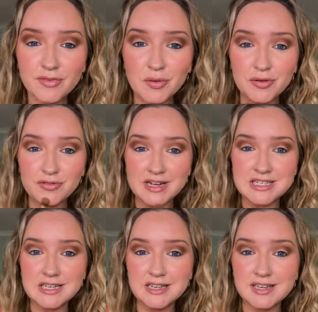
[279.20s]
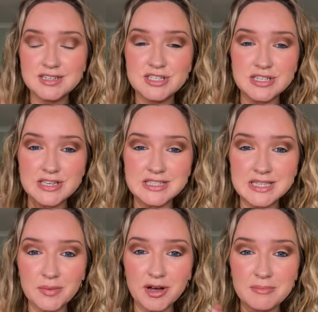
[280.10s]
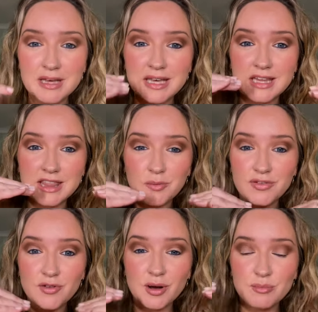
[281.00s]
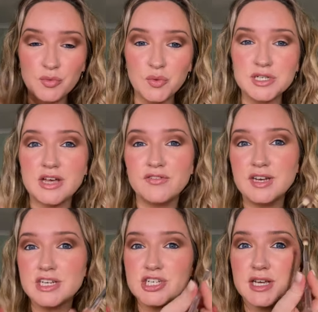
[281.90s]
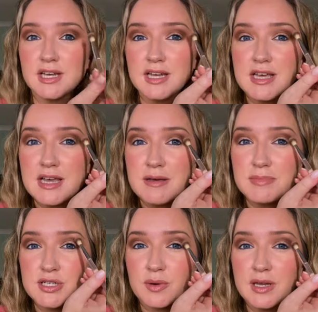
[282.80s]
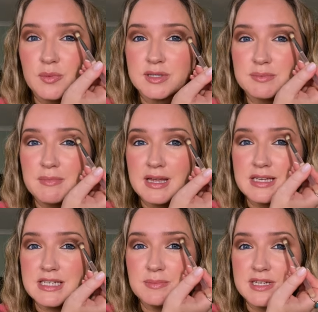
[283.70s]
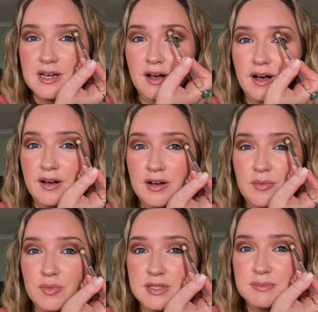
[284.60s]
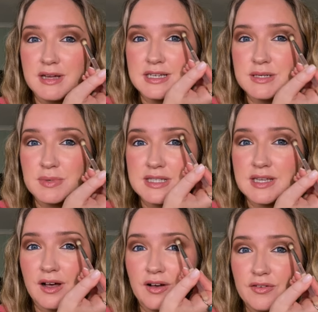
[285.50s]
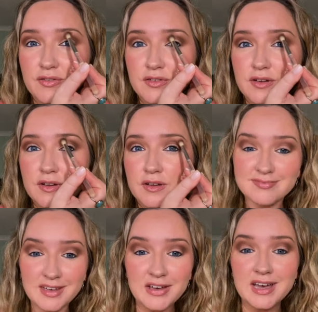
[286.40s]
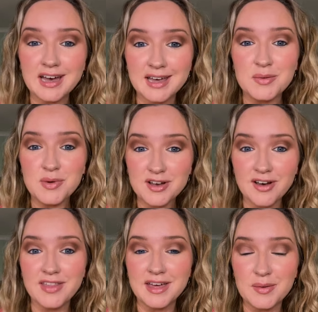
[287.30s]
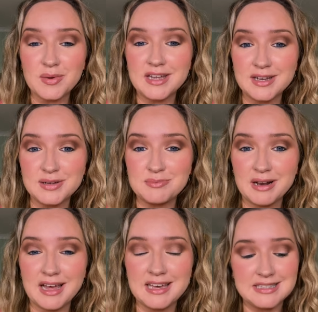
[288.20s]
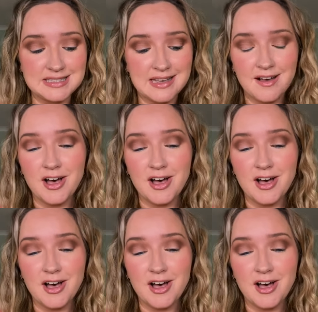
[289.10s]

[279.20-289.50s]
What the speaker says: Already, do you see what I mean? That we've got more definition between what's meant to be dark and what's meant to be soft. Okay, we got there, we're in a good place.